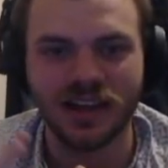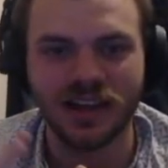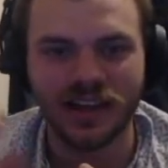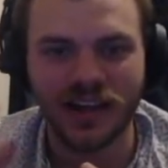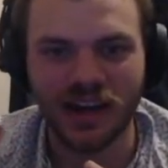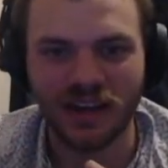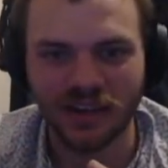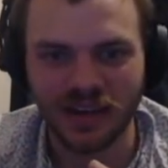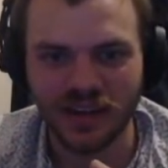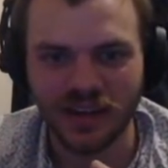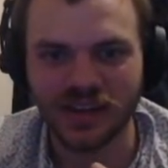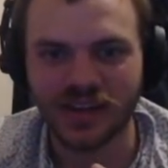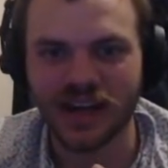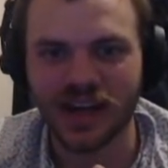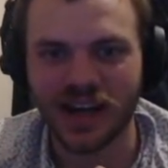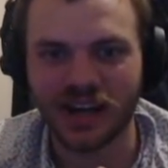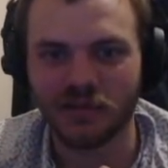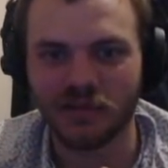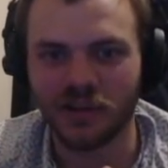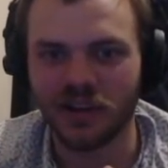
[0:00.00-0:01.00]
Now another
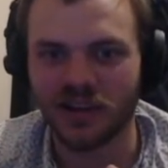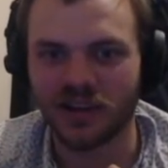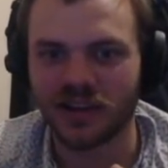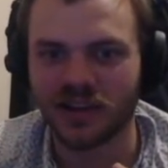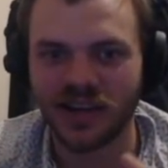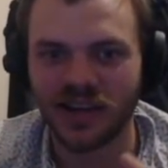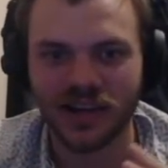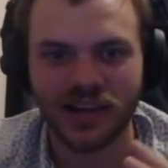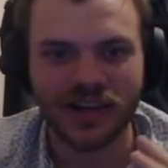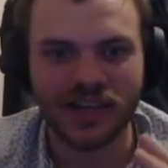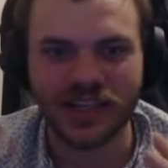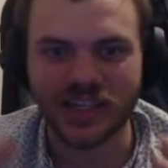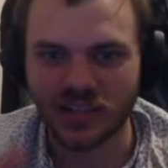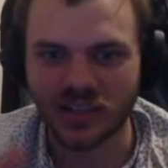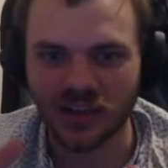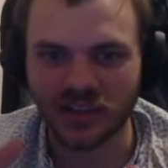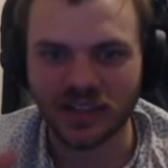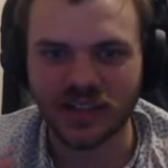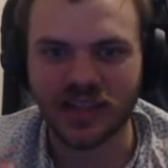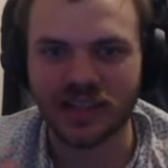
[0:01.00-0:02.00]
guy at work, he's
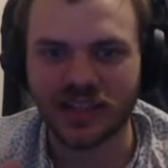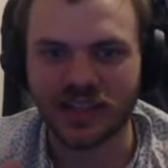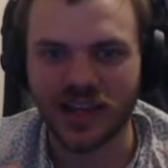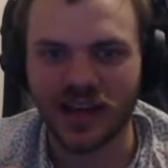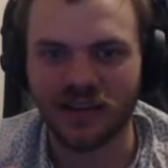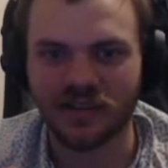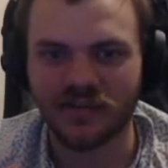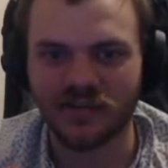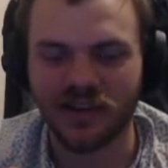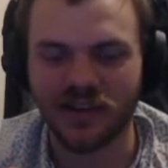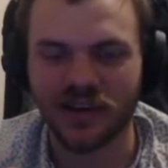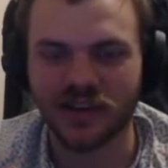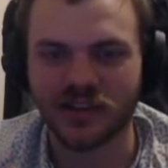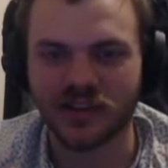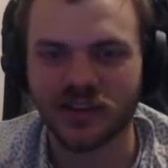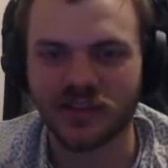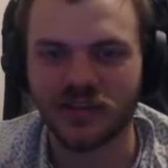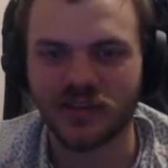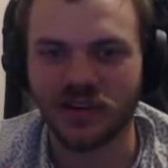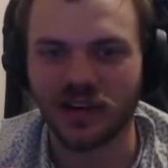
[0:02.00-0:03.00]
got that down fine
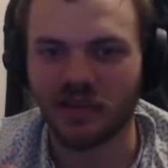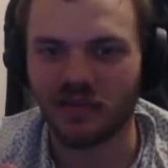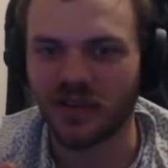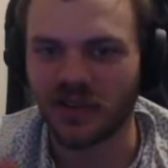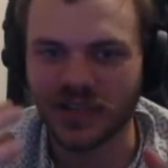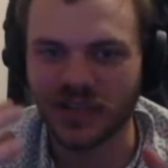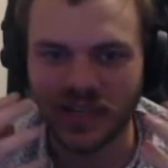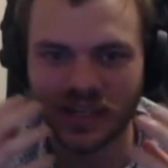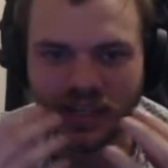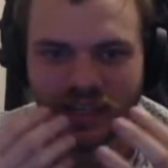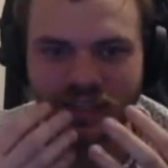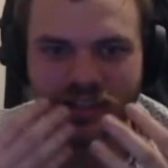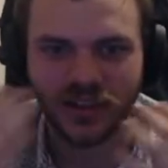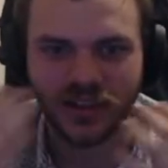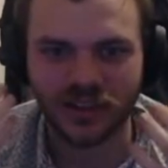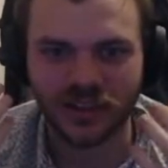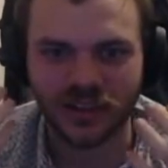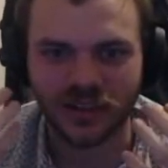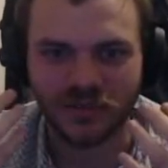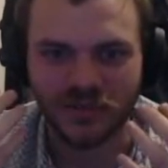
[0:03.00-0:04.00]
tuned. I'm not saying he's
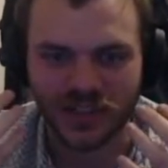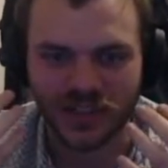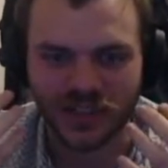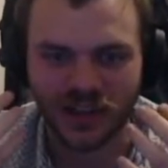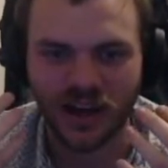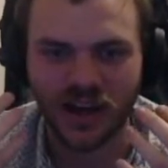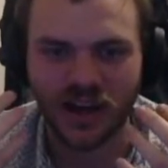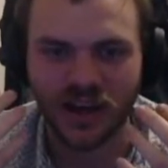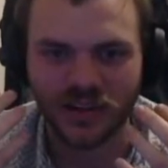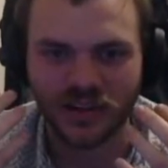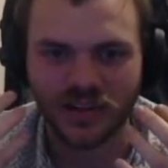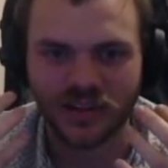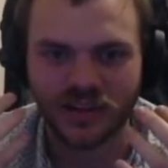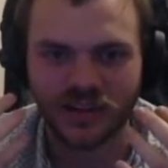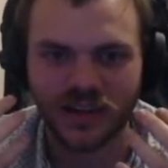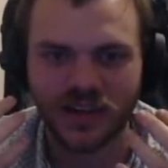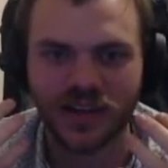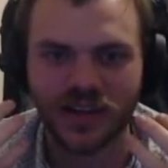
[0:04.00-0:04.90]
got the mustache.